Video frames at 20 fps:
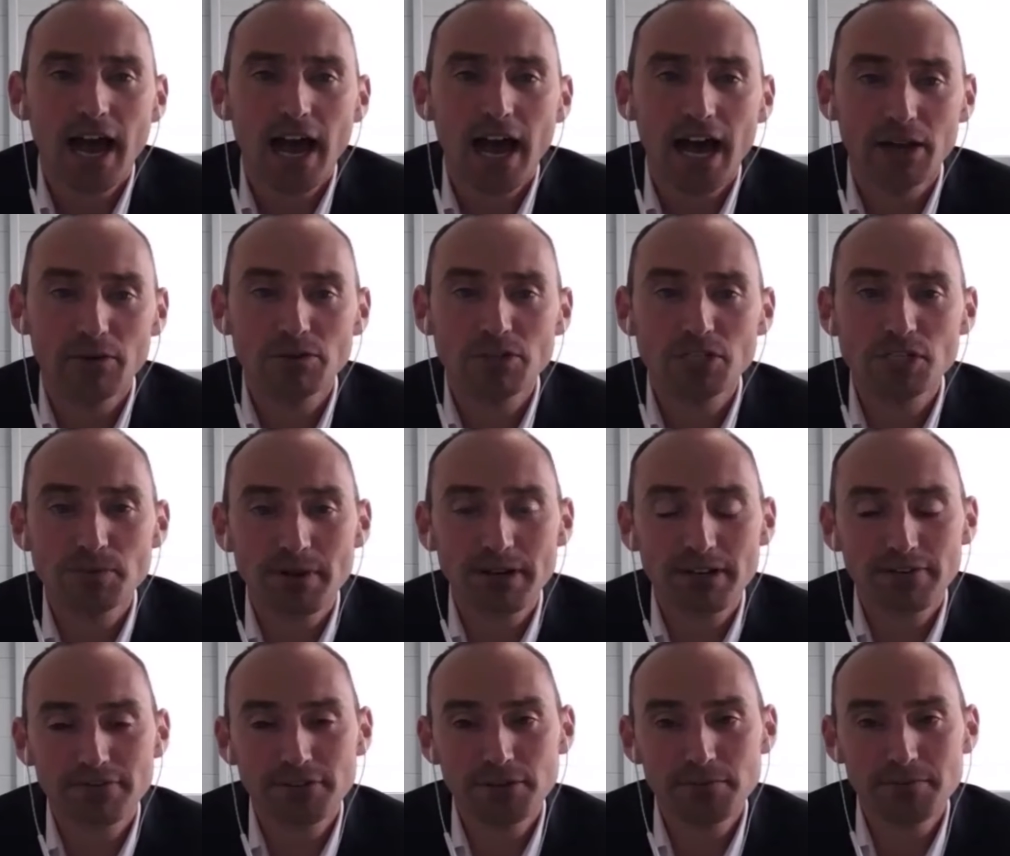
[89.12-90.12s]
And I want to spend
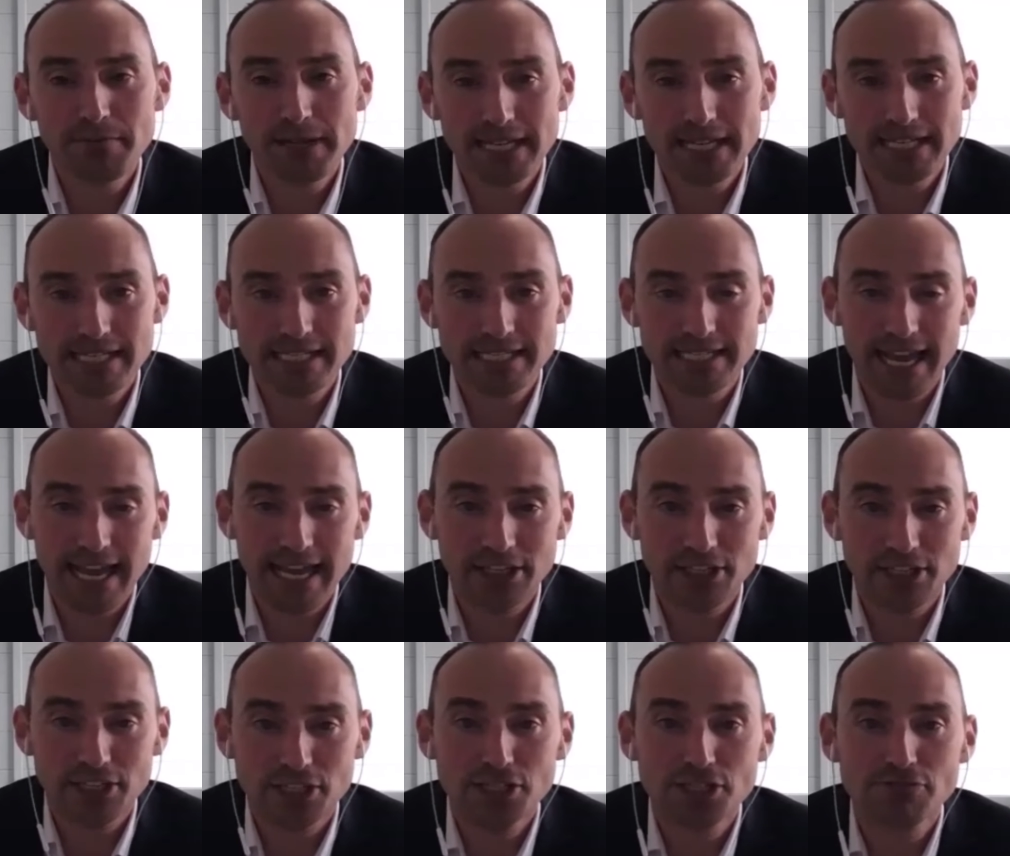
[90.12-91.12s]
a few minutes today
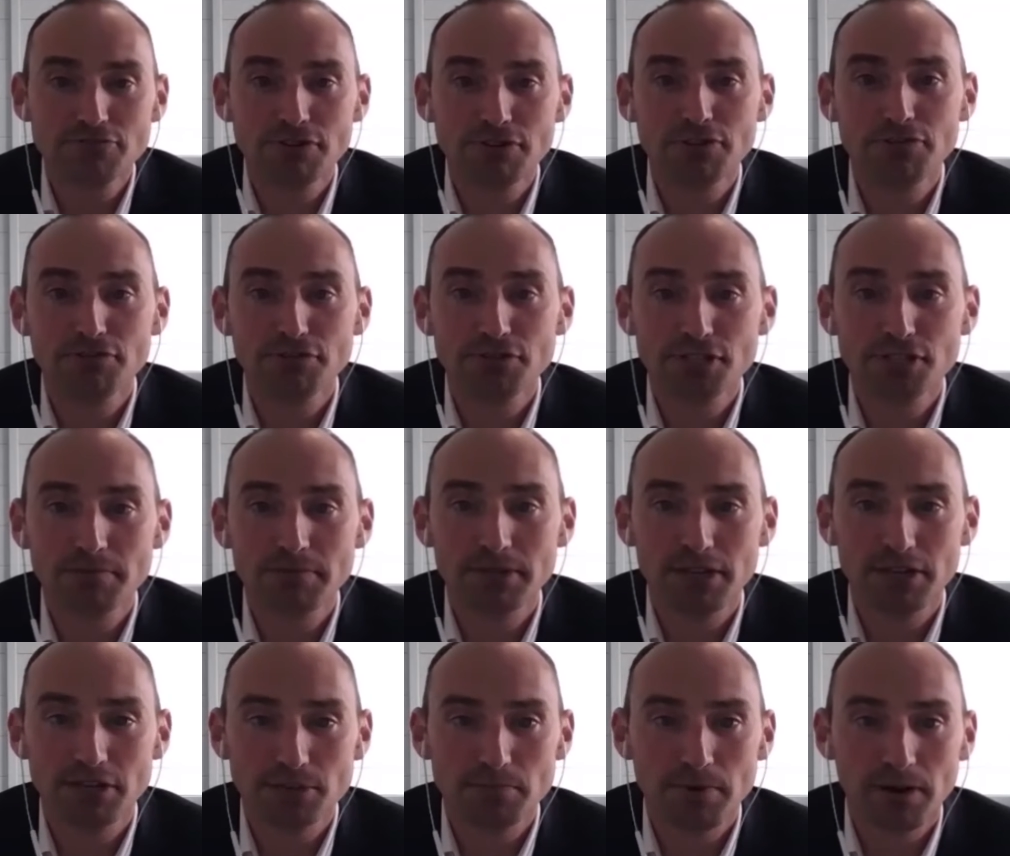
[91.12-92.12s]
just to run through some of
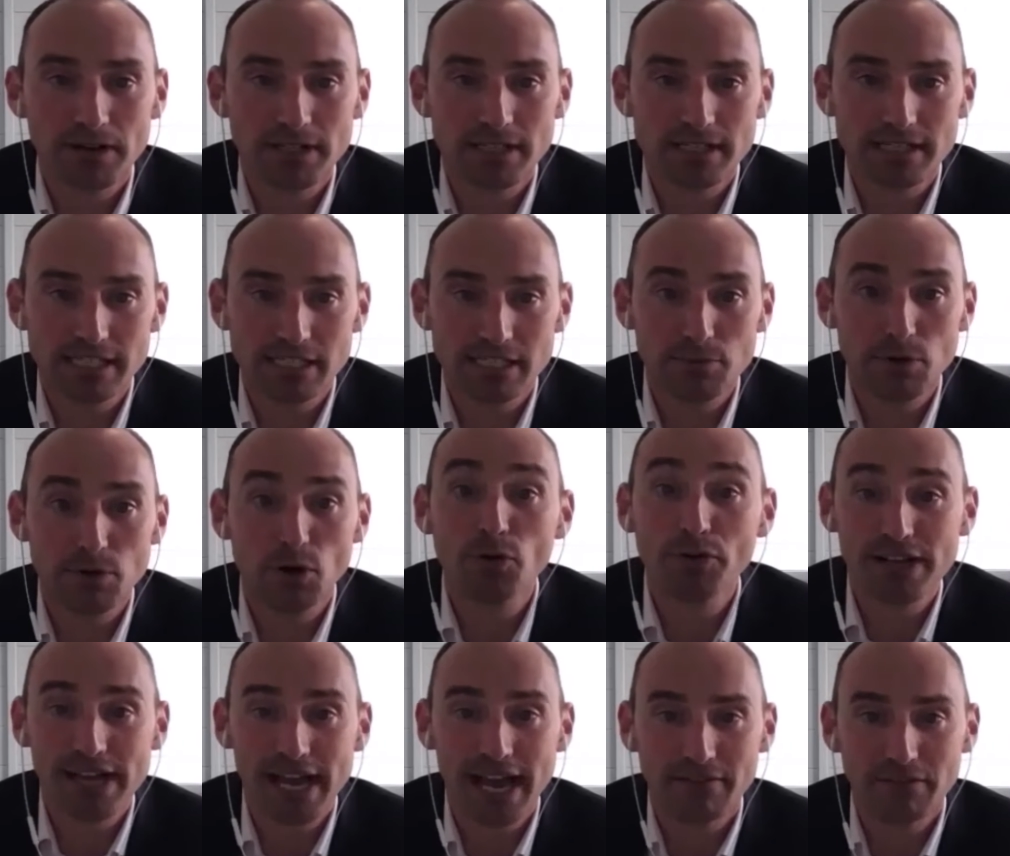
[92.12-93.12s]
those policies we
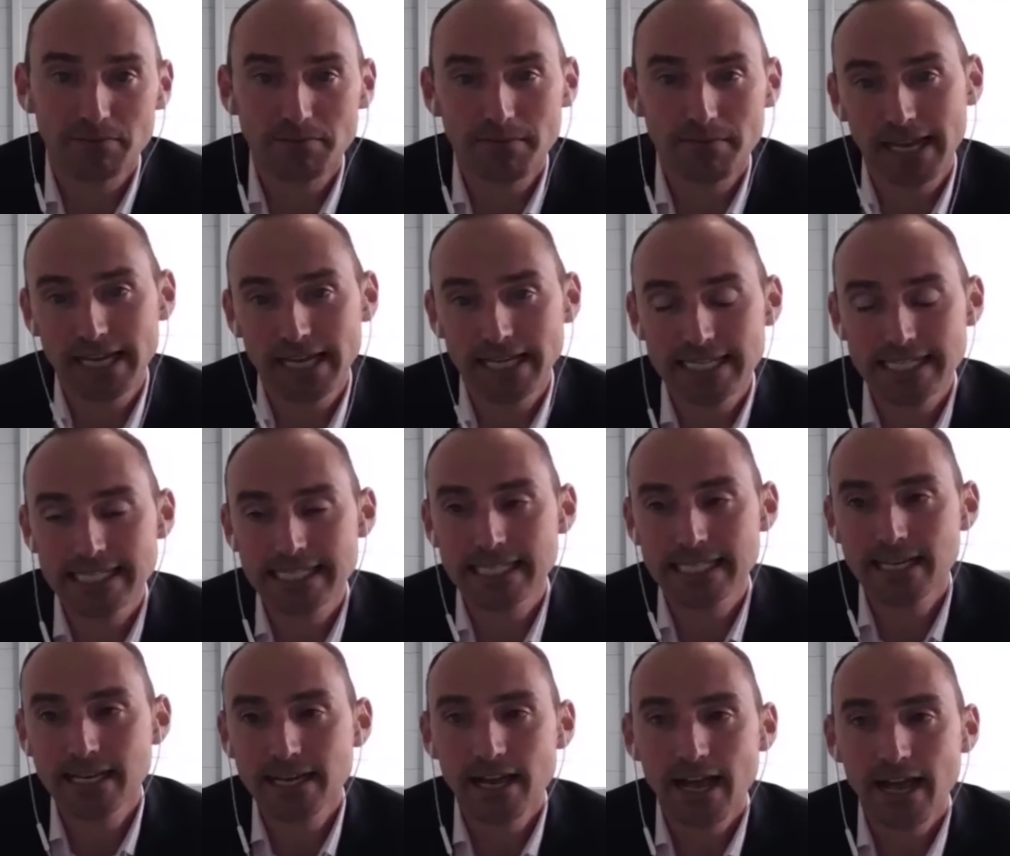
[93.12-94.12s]
already have in place
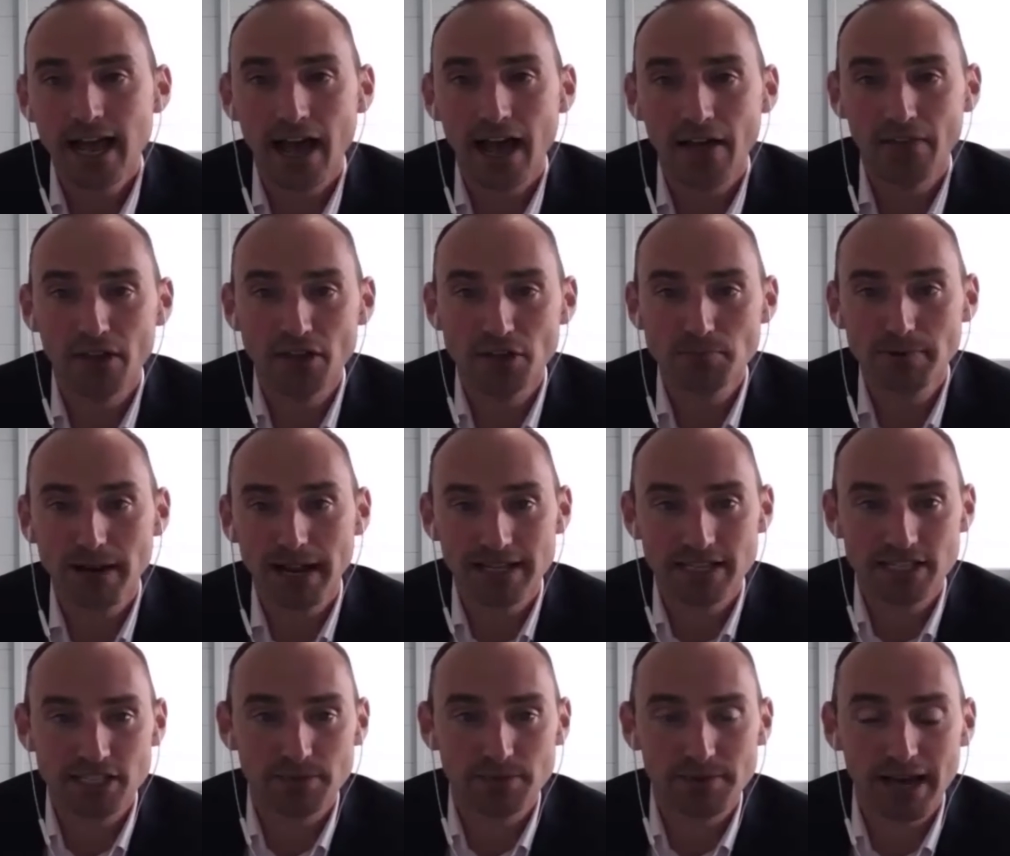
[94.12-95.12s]
and those
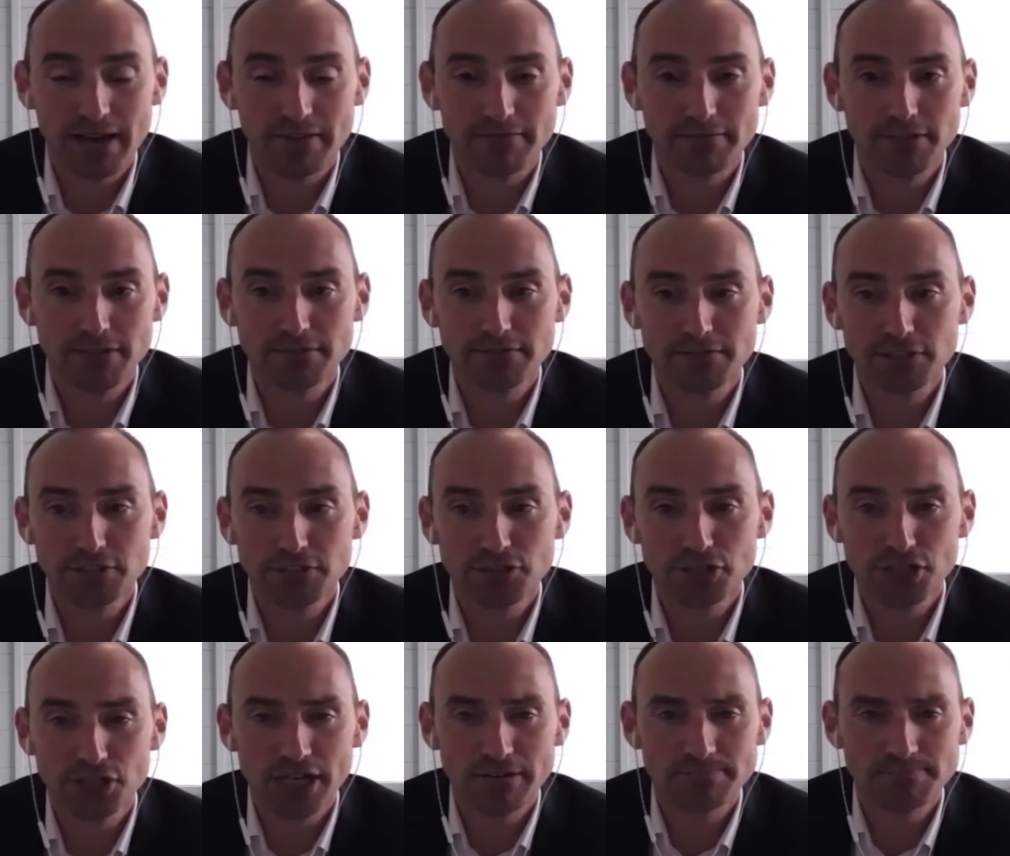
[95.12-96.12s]
plans that we have for the
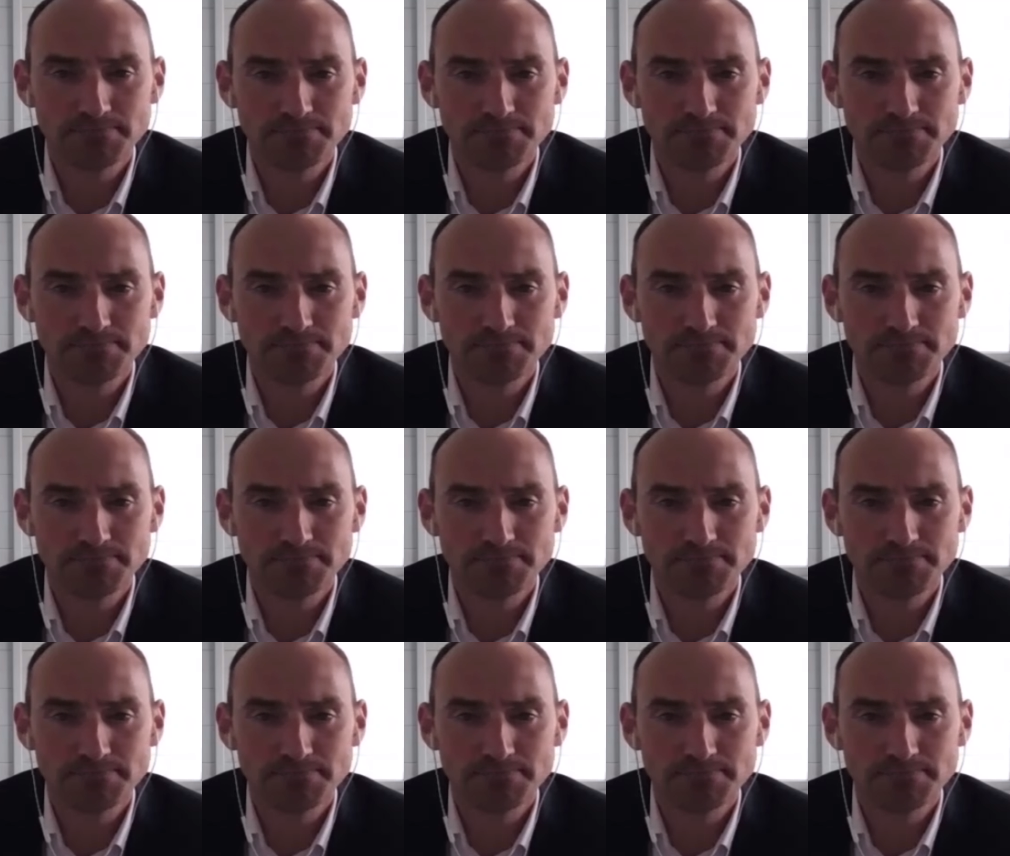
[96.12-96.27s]
future.